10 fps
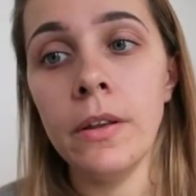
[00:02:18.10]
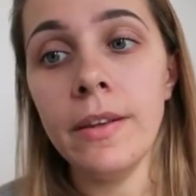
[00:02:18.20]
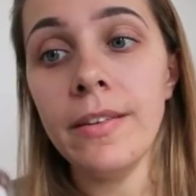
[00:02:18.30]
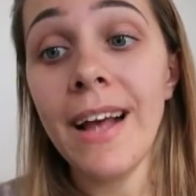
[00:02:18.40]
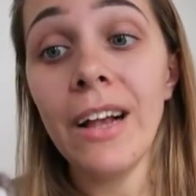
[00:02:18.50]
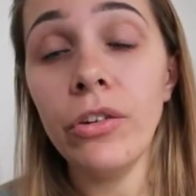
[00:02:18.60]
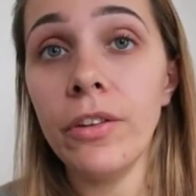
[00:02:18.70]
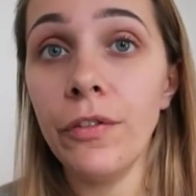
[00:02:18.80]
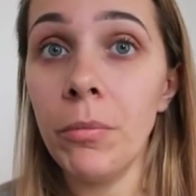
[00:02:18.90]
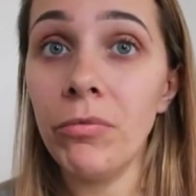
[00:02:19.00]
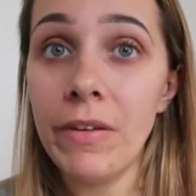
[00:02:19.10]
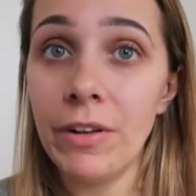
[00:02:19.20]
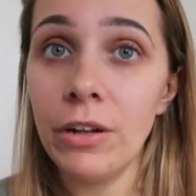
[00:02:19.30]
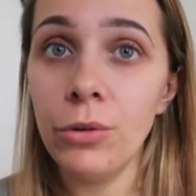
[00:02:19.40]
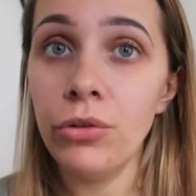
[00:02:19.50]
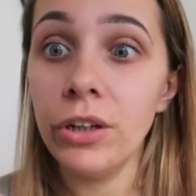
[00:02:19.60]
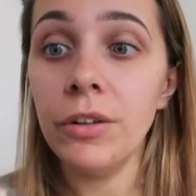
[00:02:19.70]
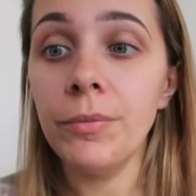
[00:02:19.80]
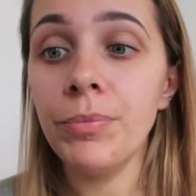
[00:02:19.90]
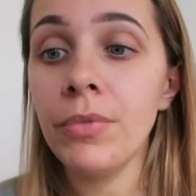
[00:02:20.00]
This is actually from
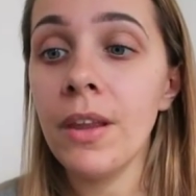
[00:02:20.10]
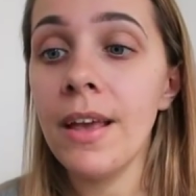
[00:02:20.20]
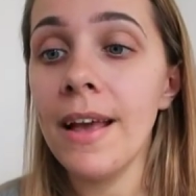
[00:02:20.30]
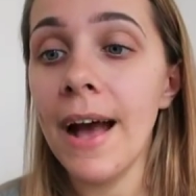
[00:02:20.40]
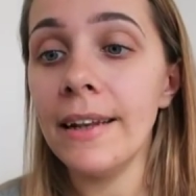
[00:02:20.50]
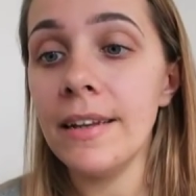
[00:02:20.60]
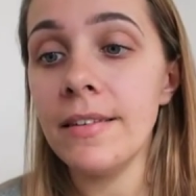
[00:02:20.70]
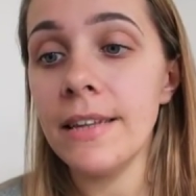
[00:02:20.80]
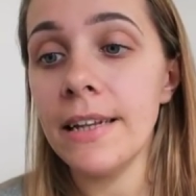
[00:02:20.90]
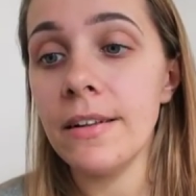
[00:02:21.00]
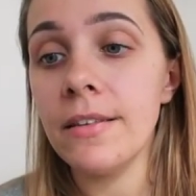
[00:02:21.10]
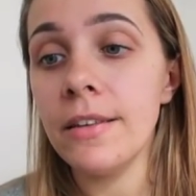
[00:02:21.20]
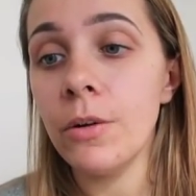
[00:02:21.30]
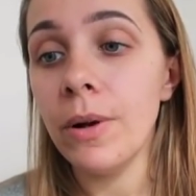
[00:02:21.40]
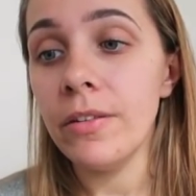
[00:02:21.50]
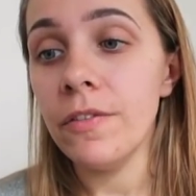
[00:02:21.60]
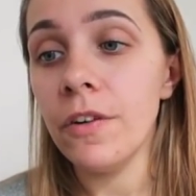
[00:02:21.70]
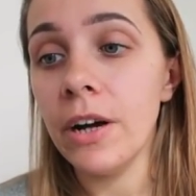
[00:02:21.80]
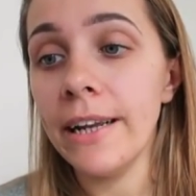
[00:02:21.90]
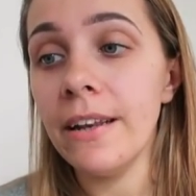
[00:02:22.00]
Revolution and it's the Conceal and
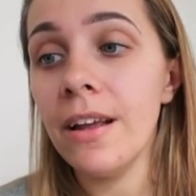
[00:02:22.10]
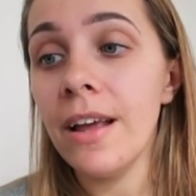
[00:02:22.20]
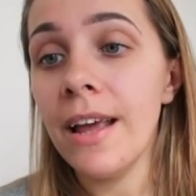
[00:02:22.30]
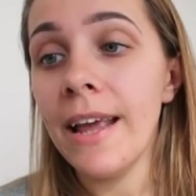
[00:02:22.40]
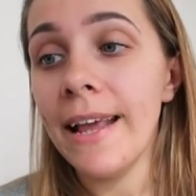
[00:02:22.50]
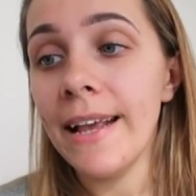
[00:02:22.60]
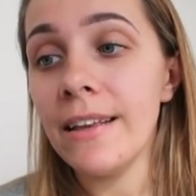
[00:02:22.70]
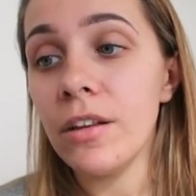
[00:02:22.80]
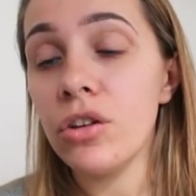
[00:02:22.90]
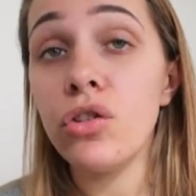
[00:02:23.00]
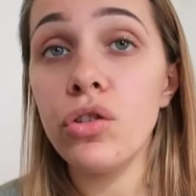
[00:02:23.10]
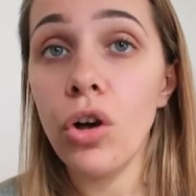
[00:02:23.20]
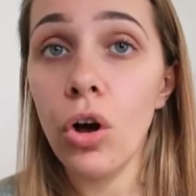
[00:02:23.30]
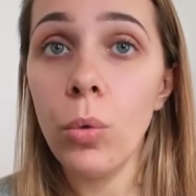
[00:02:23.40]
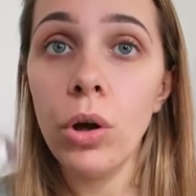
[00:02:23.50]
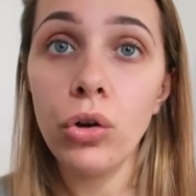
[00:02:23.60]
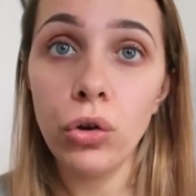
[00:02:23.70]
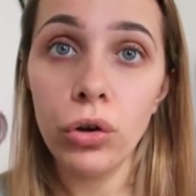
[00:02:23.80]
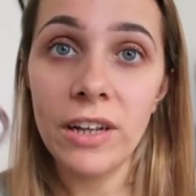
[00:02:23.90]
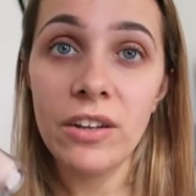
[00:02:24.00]
Define. It is so
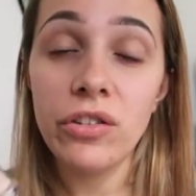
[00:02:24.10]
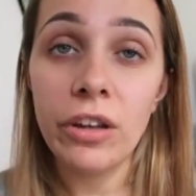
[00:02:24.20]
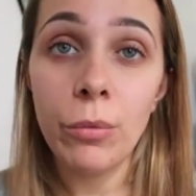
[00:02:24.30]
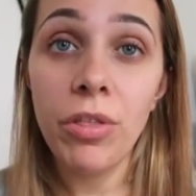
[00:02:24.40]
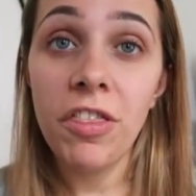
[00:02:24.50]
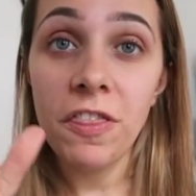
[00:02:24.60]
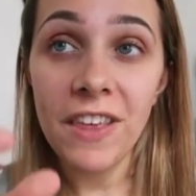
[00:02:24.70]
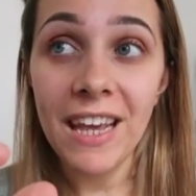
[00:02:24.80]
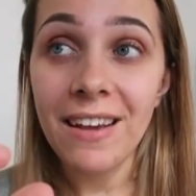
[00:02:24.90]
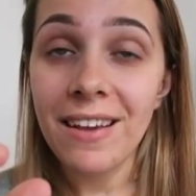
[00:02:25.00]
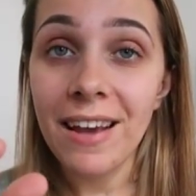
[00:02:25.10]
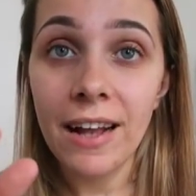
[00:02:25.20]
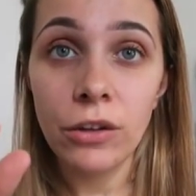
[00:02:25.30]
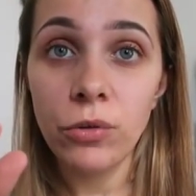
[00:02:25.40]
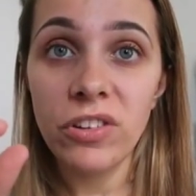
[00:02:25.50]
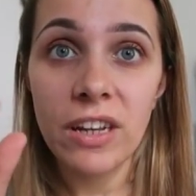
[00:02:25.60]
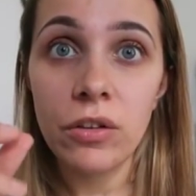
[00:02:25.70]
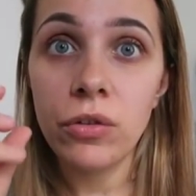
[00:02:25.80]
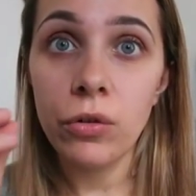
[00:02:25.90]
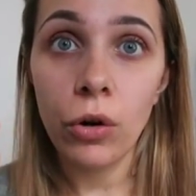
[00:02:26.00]
good. It's so thick and you just
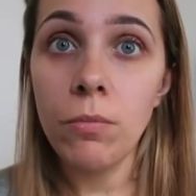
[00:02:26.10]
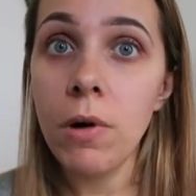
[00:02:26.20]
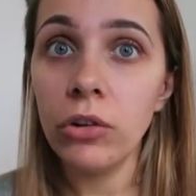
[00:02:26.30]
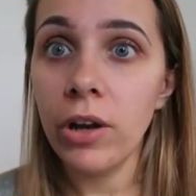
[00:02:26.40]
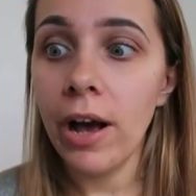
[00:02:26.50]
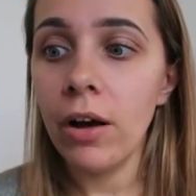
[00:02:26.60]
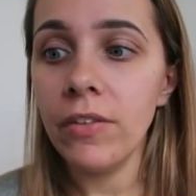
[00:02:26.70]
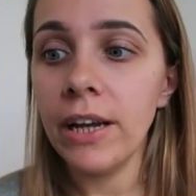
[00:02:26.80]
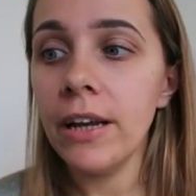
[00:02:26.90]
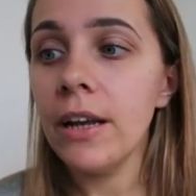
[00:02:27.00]
get so much out of it.